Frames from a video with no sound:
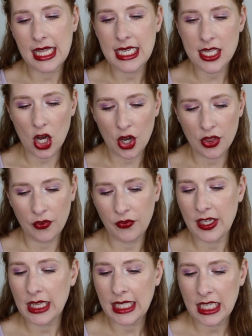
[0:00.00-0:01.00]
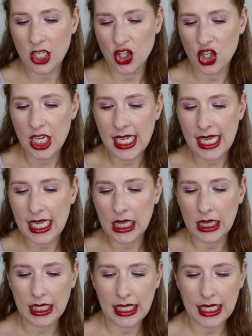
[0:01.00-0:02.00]
These are the Feelin' Cheeky
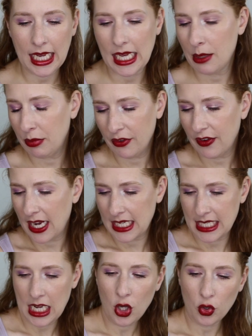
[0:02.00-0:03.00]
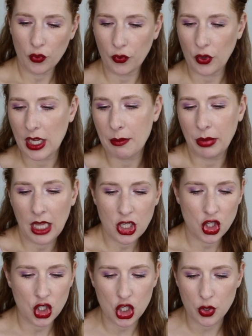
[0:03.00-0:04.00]
Clean Amplifying Talc Free
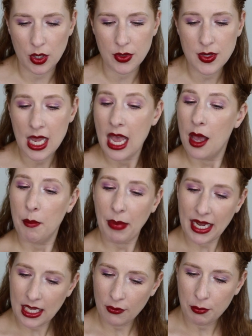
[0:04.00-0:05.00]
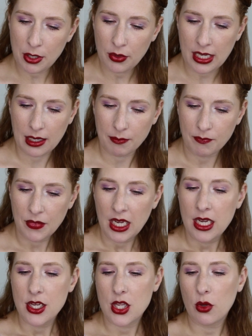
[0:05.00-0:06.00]
Blush Duos by GXVE Beauty.
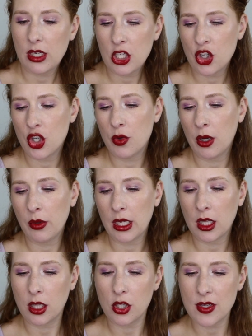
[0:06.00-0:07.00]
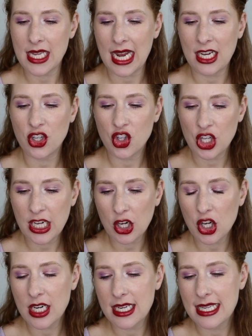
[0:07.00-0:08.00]
So each duo includes a
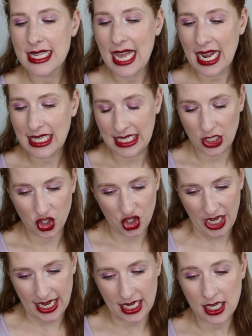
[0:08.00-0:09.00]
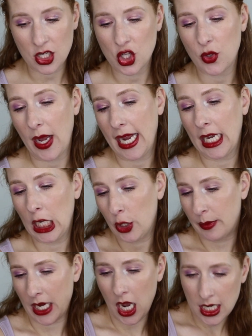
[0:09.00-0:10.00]
sheer satin shade to add
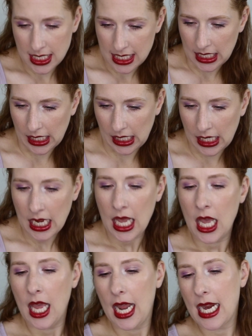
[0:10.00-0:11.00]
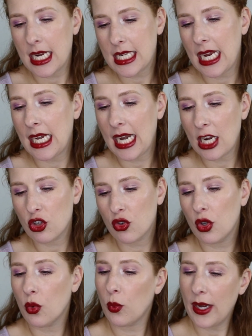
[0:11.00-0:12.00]
luminosity and a
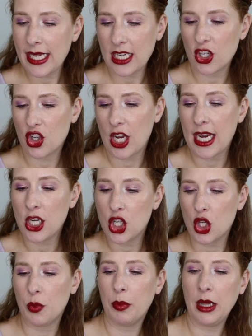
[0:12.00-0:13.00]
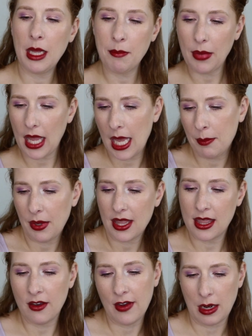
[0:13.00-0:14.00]
natural radiant shade to plump up
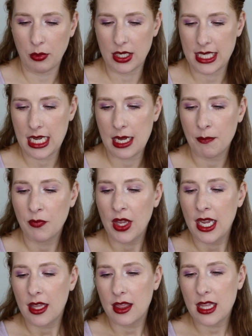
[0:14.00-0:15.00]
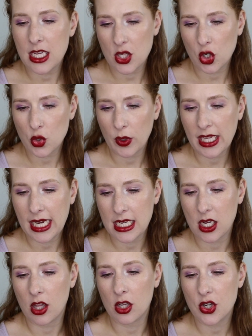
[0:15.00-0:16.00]
the vibrancy. These are $28.
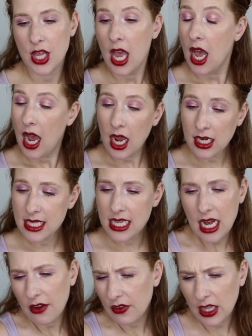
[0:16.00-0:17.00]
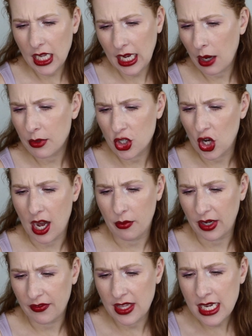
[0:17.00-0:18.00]
Honestly, I feel like I would try
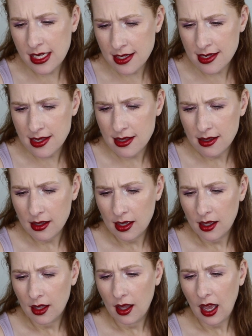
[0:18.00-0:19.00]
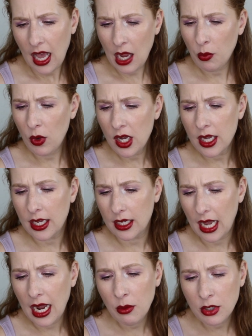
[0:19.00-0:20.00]
one of these. I would.
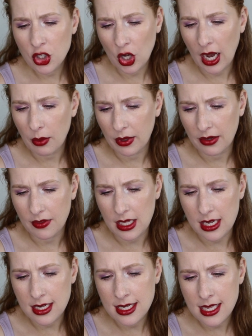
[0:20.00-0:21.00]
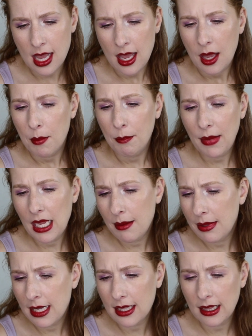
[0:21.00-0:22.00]
I would try one of these.
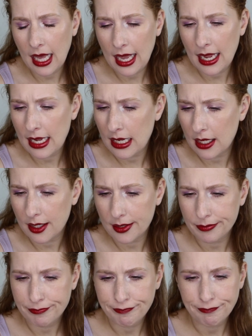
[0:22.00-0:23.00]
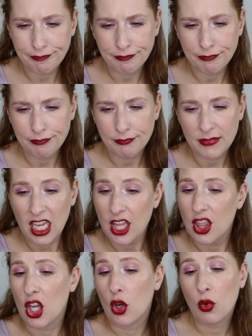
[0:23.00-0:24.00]
Maybe like
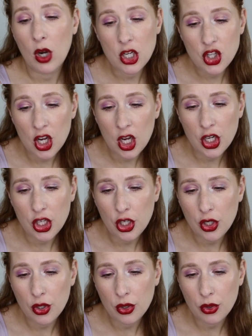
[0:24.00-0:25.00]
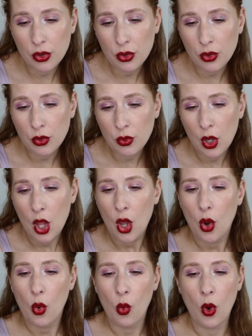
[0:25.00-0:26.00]
The Crush on You
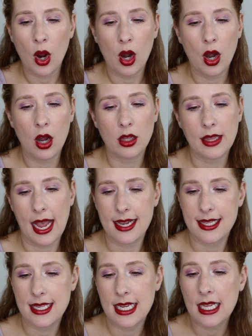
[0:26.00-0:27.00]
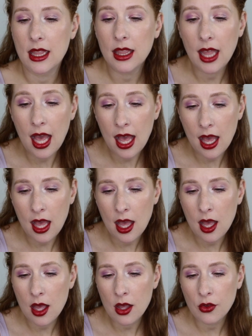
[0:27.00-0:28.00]
or Lasting
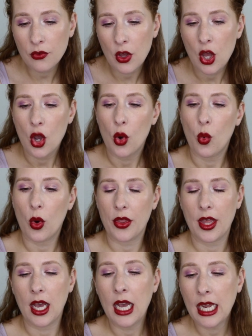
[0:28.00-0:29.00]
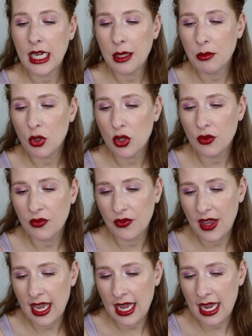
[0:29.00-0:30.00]
Love or the honeymoon
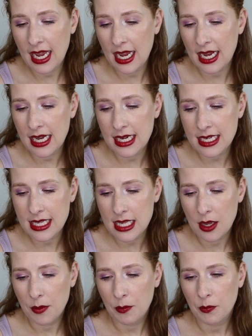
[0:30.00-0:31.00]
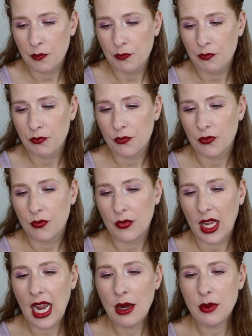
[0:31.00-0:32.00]
phase.
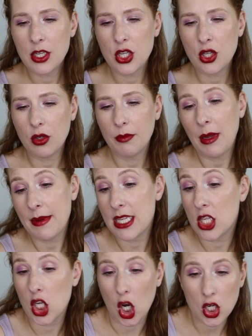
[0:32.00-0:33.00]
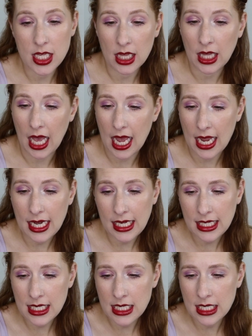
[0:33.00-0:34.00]
I would do maybe stars
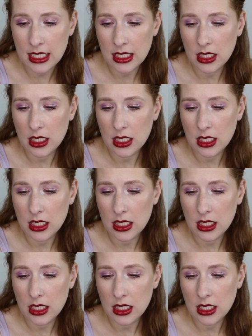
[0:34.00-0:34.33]
aligned.